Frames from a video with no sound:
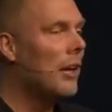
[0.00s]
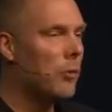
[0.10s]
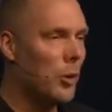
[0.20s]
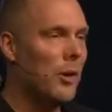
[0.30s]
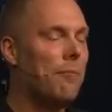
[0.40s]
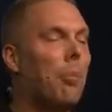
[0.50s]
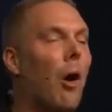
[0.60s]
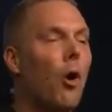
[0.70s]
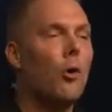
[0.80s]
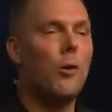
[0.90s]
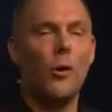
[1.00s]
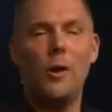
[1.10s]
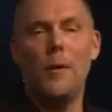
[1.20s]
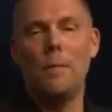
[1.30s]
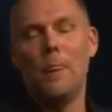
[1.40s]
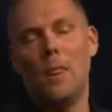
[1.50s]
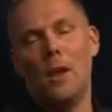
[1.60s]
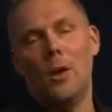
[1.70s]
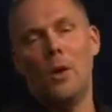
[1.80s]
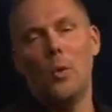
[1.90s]
live when we've partnered
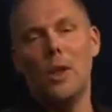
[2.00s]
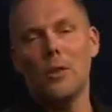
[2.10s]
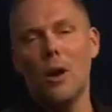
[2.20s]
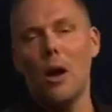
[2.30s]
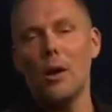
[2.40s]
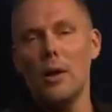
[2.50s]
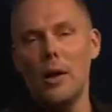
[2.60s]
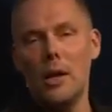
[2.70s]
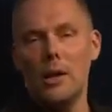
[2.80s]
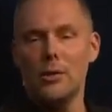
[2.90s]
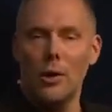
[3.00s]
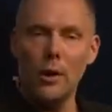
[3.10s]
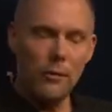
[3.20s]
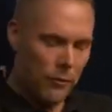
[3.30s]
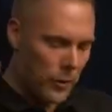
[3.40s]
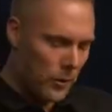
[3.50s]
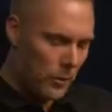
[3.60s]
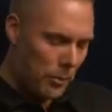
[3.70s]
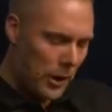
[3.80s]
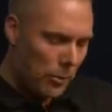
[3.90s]
with God in his heart
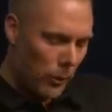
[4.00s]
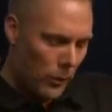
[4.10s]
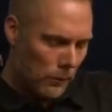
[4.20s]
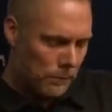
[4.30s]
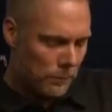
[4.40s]
for people.